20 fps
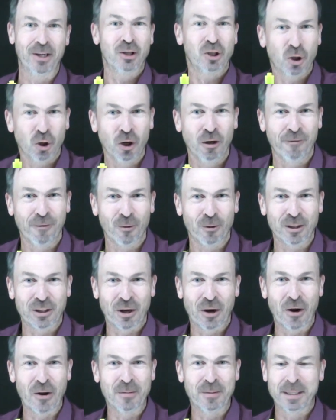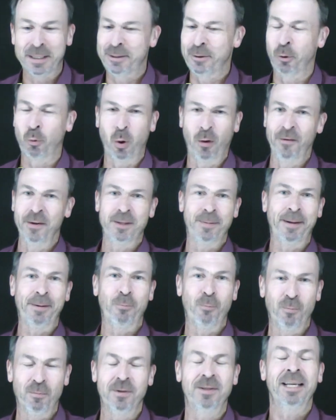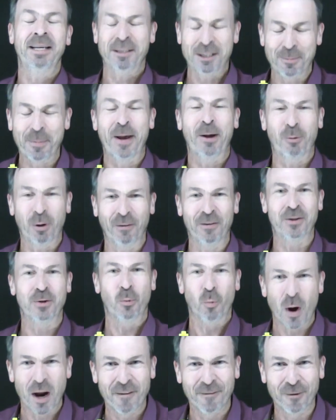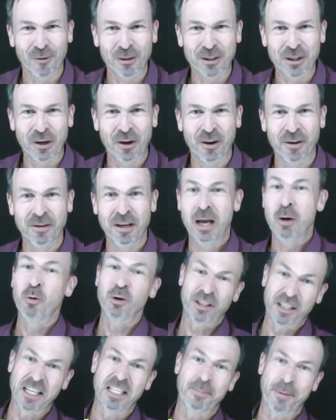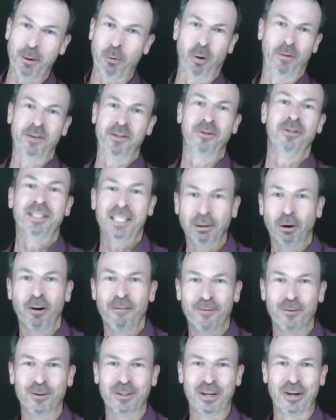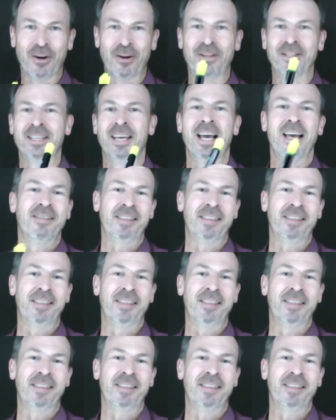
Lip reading: Two full turns seems to be equivalent to one full turn, which seems to be equivalent to zero full turns.